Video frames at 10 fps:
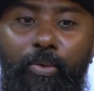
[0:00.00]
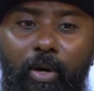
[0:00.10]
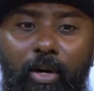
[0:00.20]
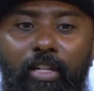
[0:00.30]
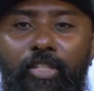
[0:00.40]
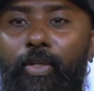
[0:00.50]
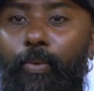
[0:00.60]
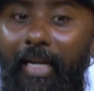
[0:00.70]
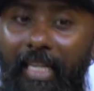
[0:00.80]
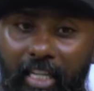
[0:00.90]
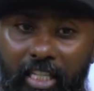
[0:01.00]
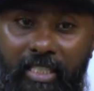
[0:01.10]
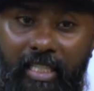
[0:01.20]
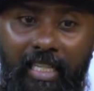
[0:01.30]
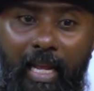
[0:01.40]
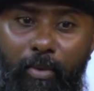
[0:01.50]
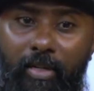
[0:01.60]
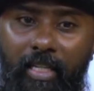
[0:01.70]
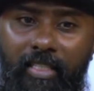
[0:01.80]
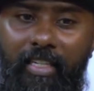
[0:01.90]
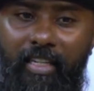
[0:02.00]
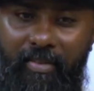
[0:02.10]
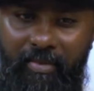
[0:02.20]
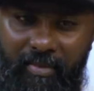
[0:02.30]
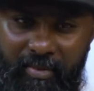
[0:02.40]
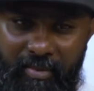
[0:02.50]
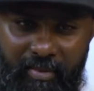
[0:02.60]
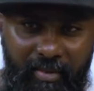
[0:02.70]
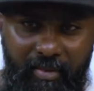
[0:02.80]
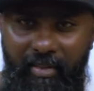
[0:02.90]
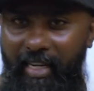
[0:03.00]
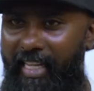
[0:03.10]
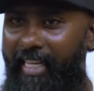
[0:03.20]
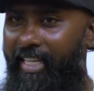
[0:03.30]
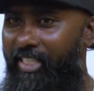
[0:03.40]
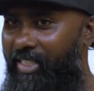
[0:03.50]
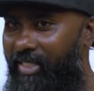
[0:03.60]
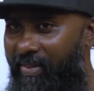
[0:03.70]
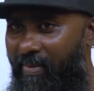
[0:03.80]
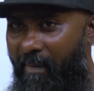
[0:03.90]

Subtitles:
to work on this for 12 years. Still, I'm not succeeded. Any guess?